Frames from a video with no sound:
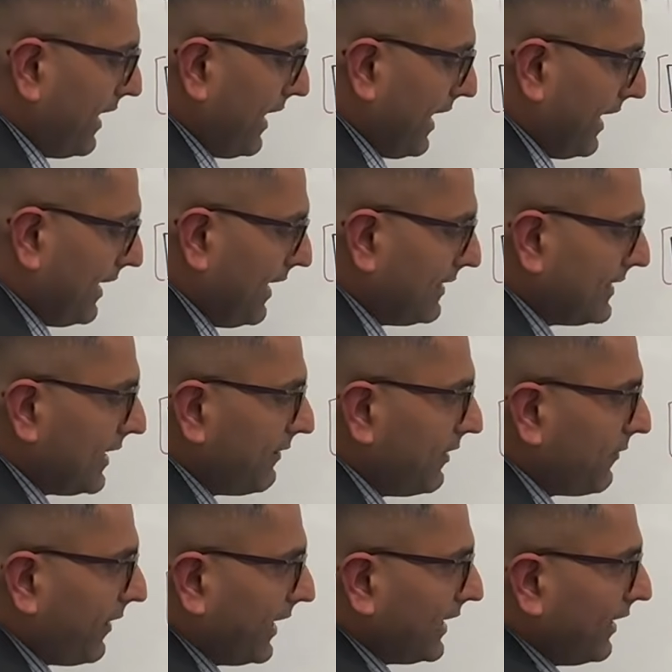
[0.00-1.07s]
and let's say we
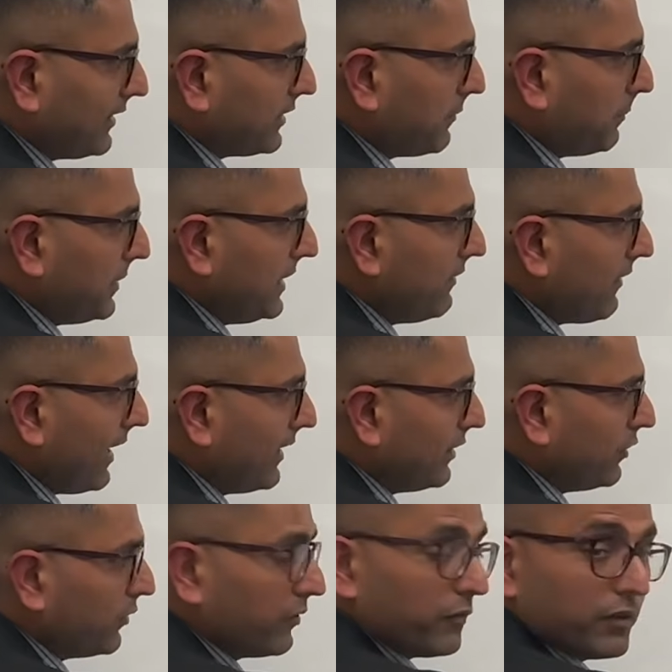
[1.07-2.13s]
find out the
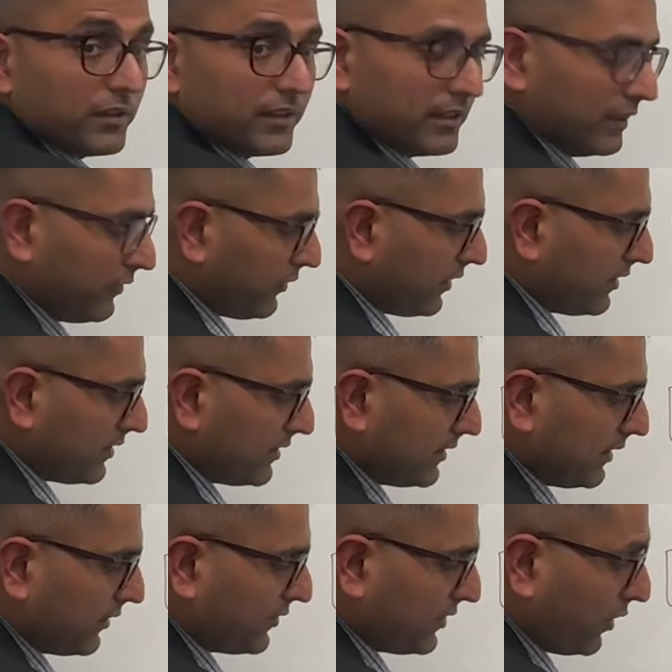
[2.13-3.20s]
p-value for the difference
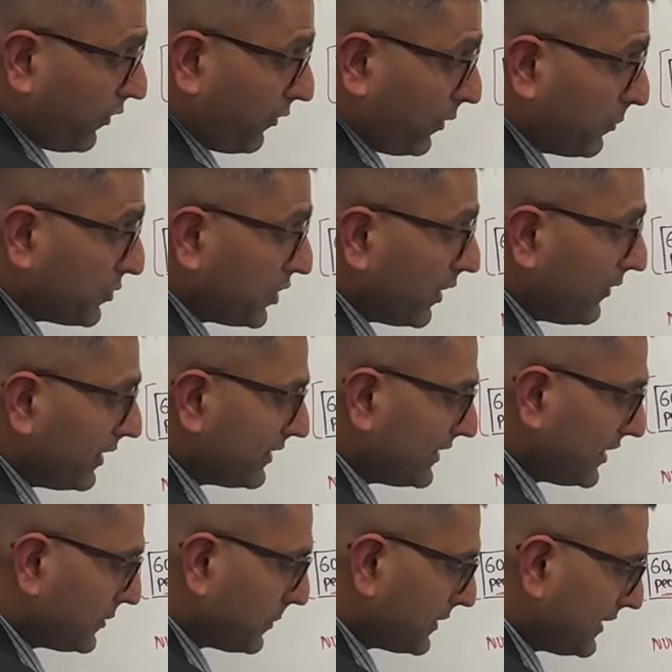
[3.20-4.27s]
that's of observing
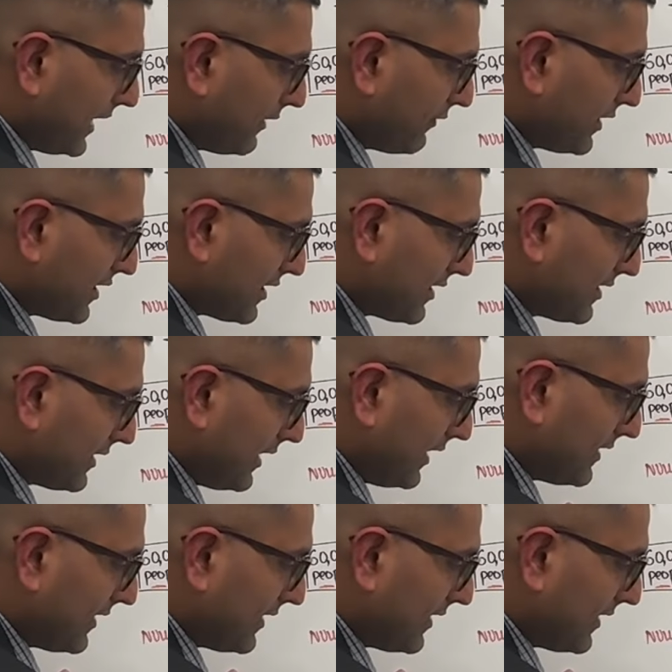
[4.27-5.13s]
6%, which is, let's